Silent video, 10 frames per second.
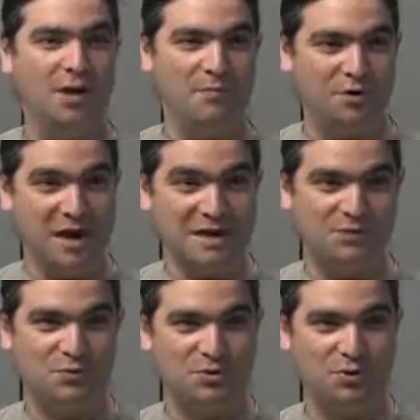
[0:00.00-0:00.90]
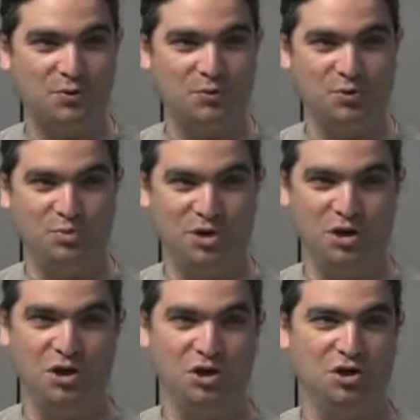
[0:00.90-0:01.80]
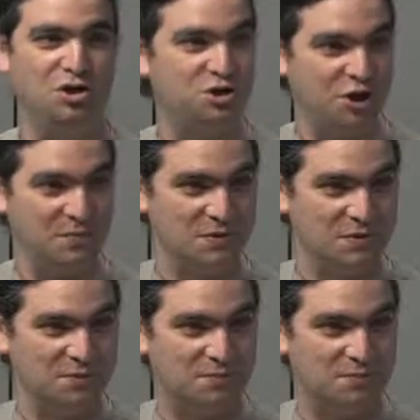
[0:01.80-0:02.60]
Your last resort would be shims.